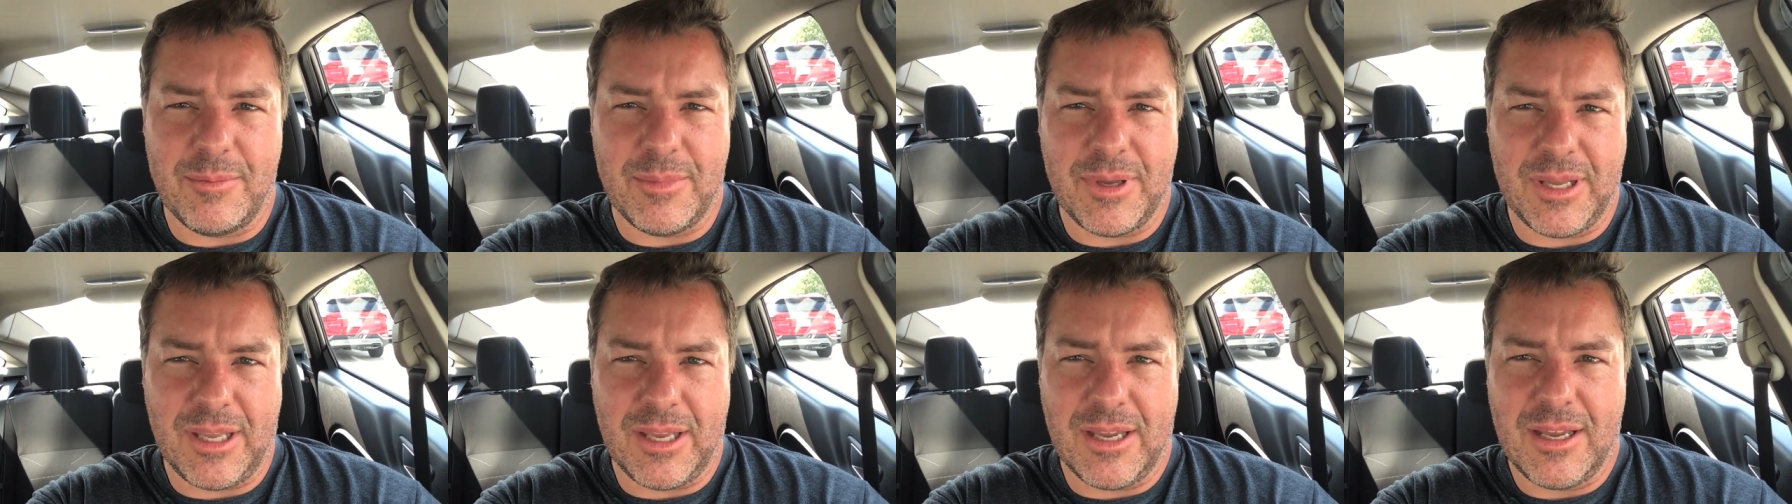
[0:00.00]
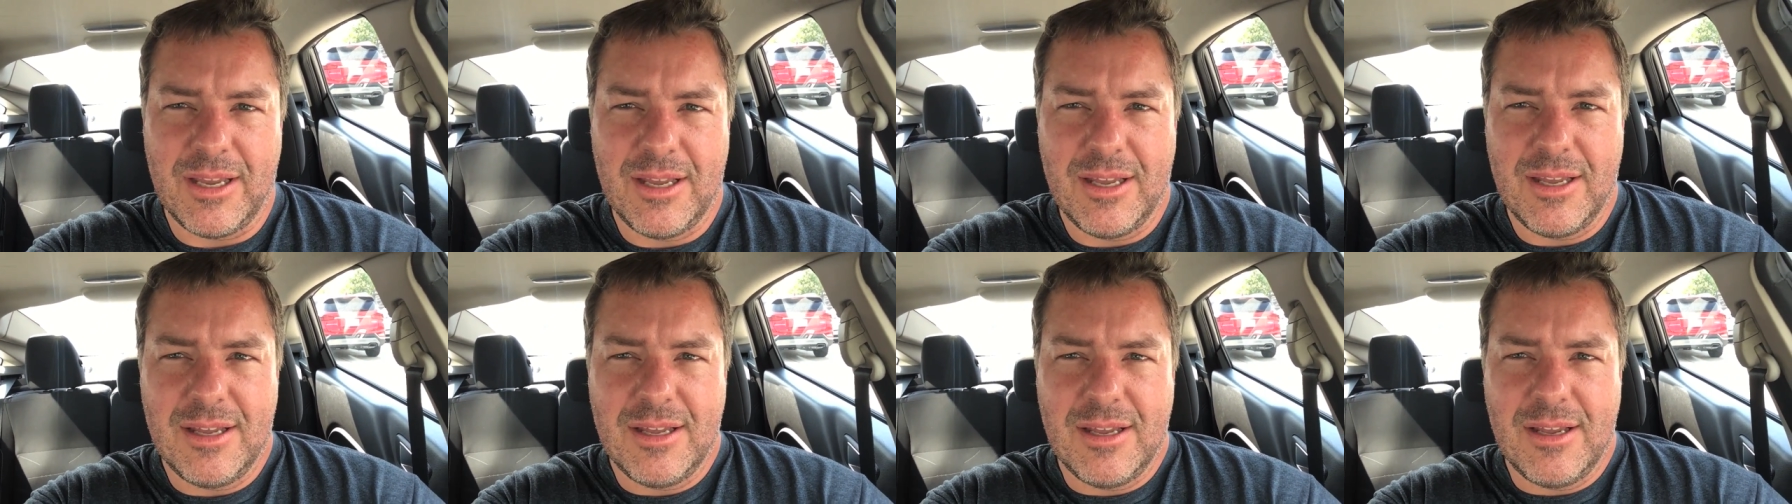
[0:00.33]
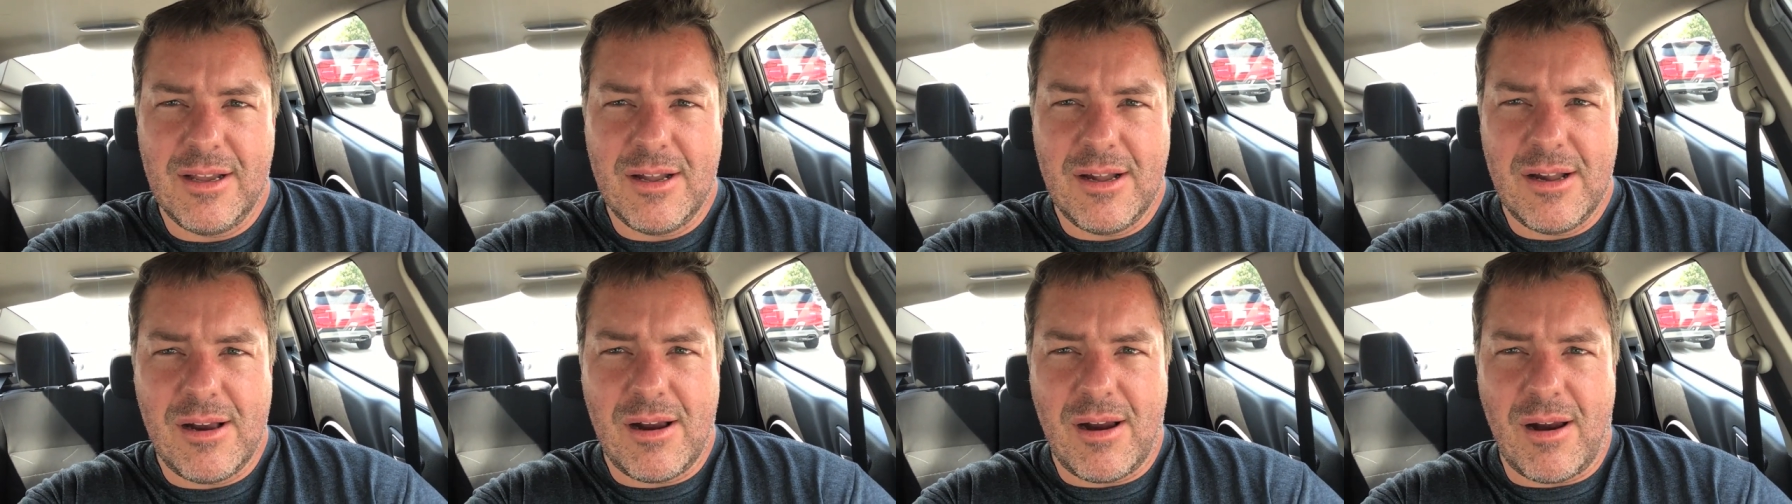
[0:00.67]
me.
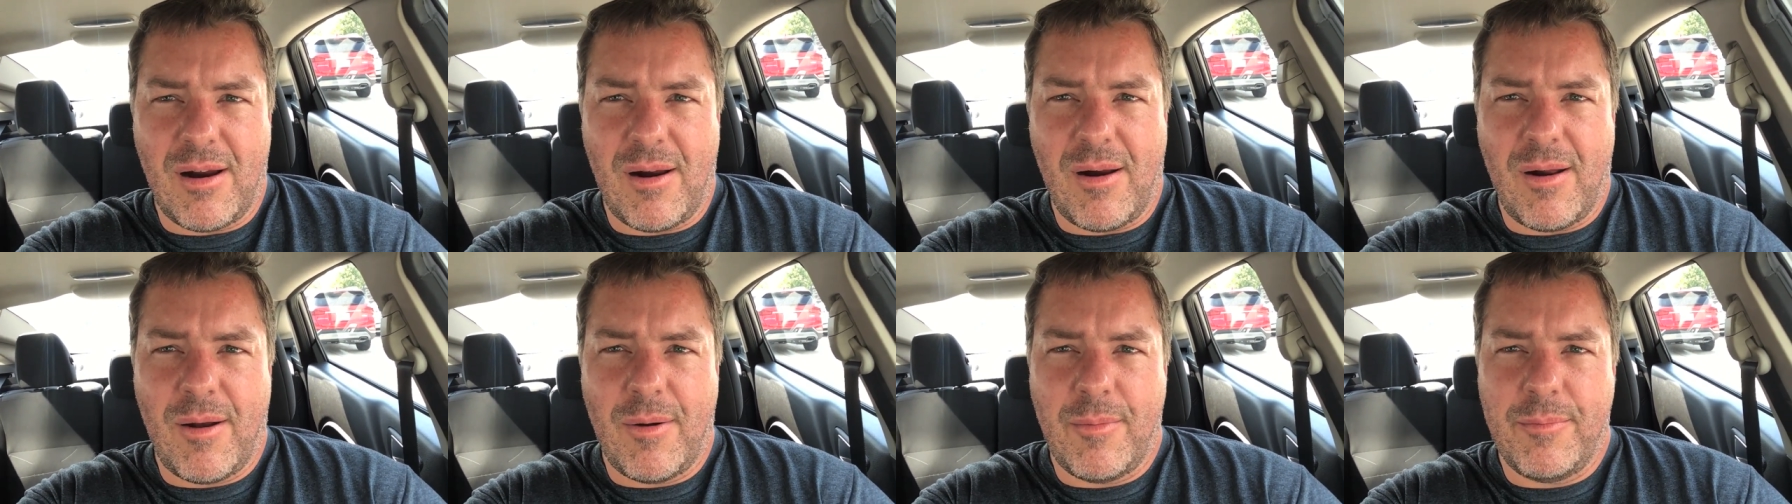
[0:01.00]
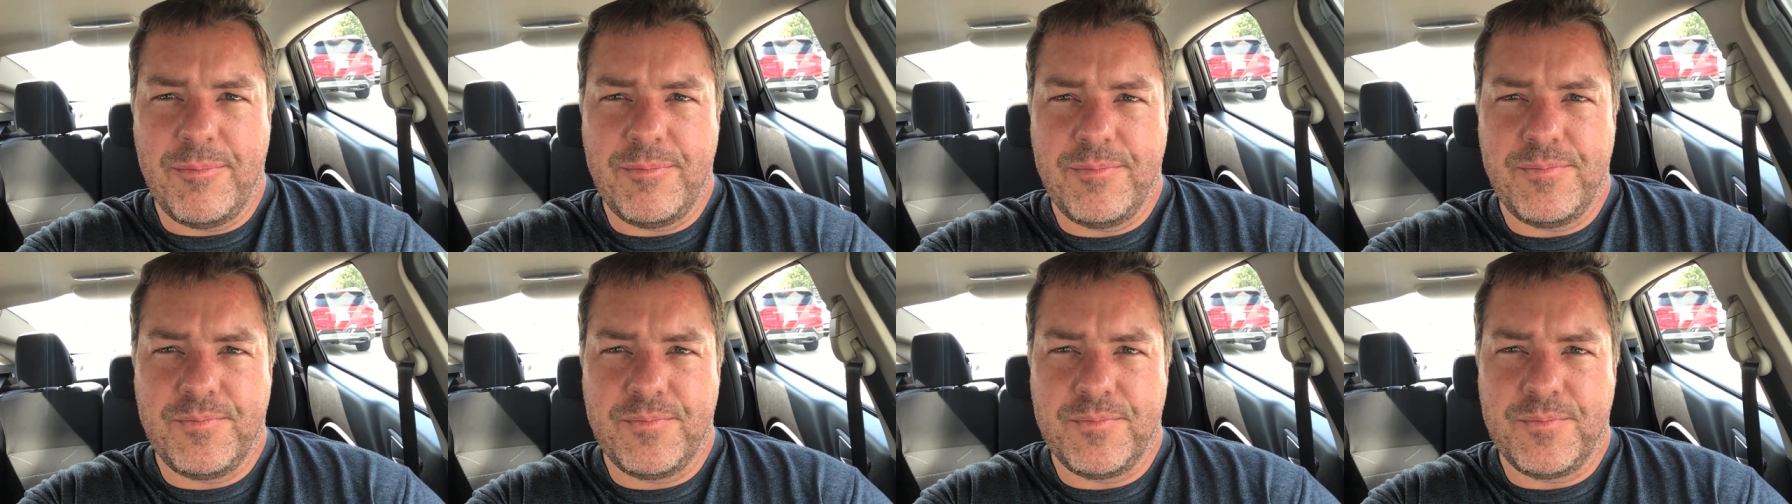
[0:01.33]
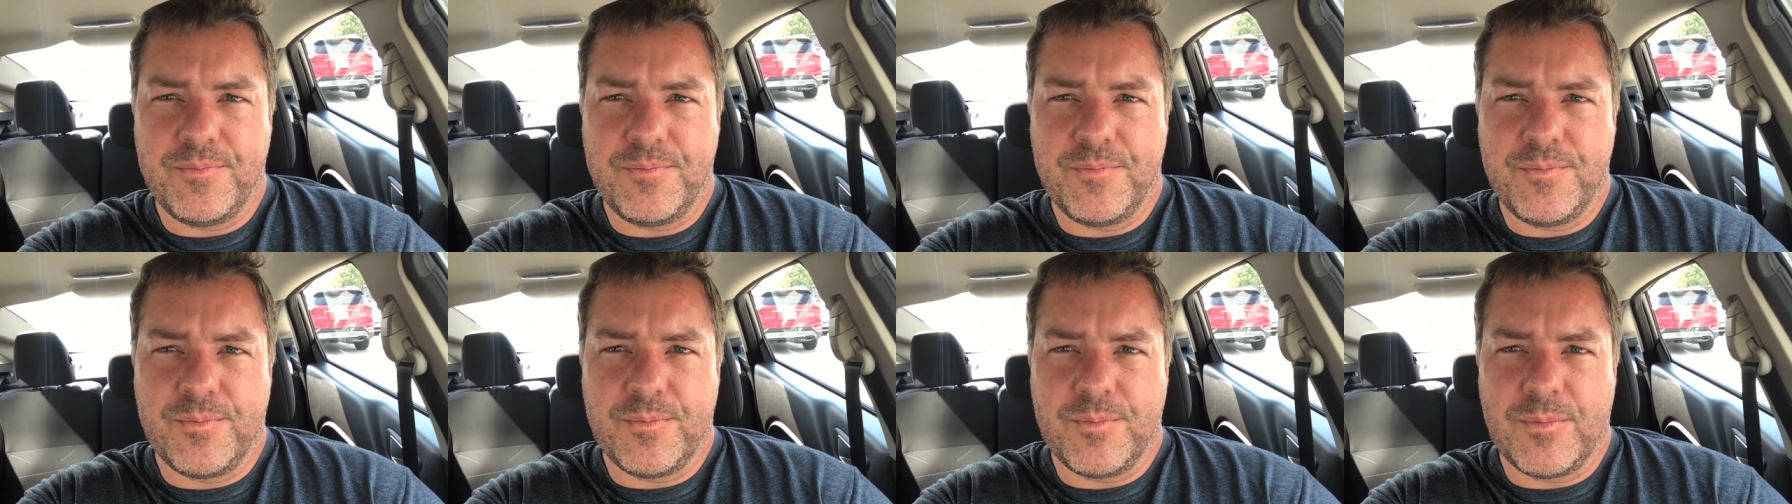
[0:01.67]
Let
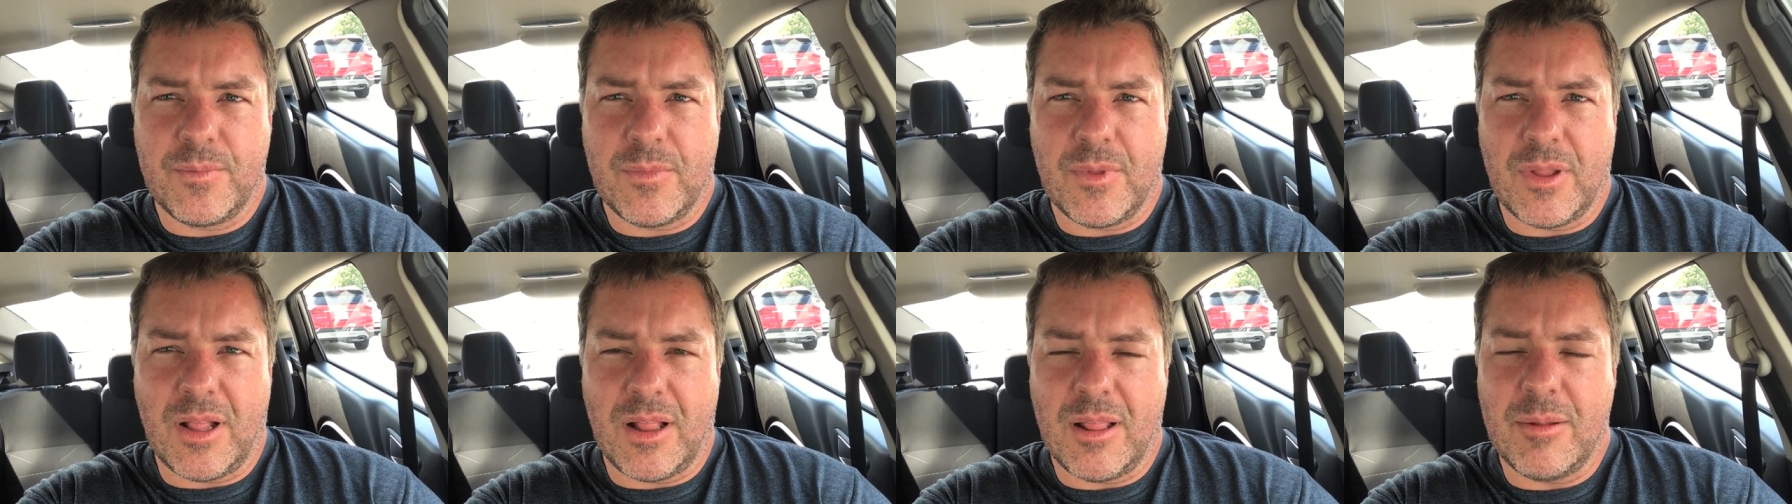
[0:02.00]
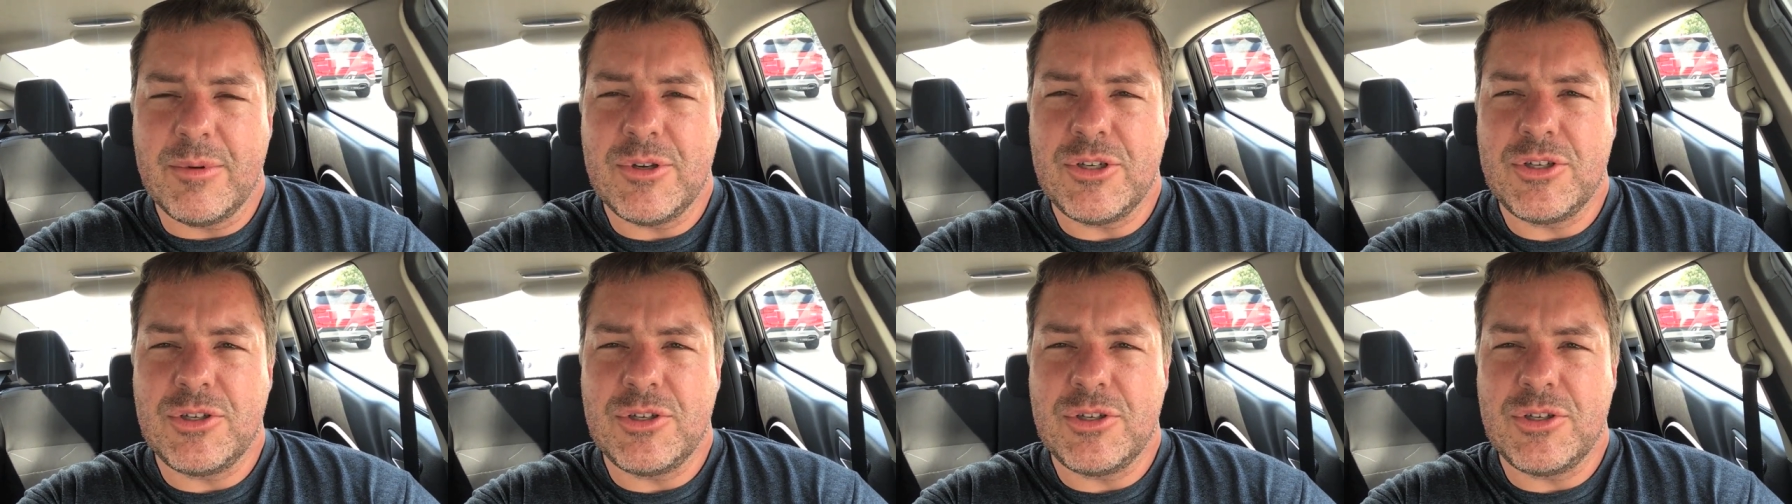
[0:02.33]
me